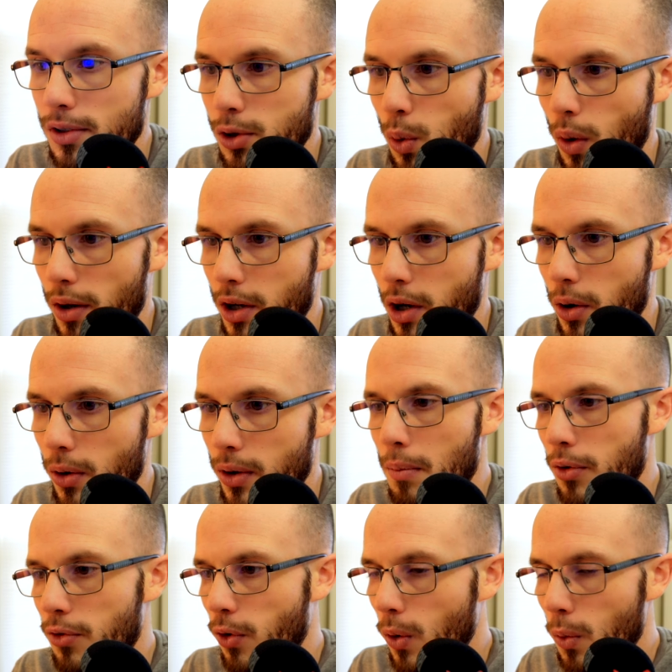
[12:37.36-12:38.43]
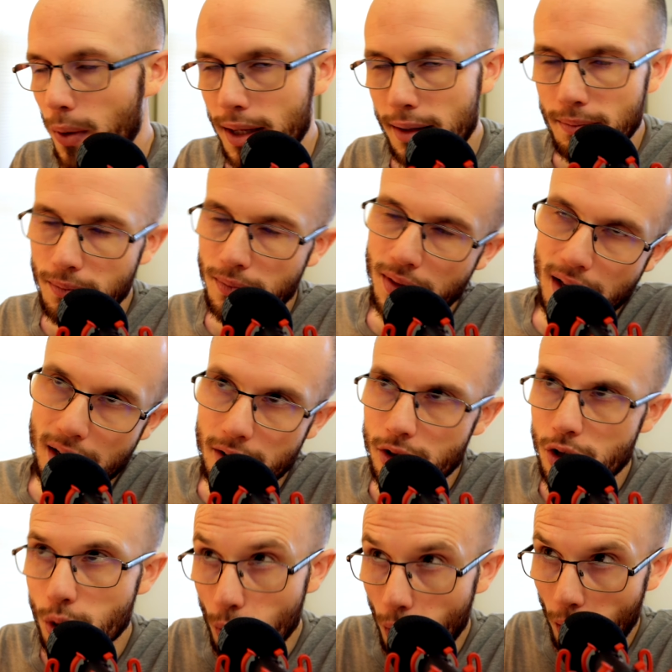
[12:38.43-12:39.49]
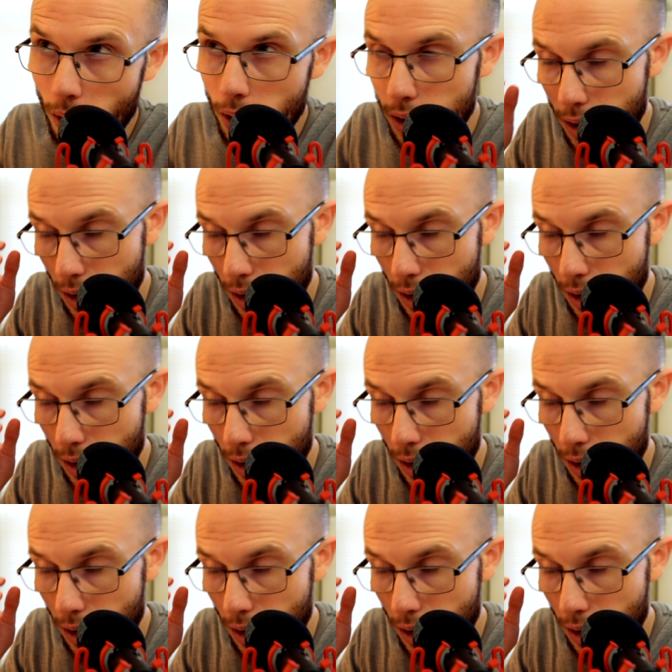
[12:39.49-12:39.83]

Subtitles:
to our code. Before we think too hard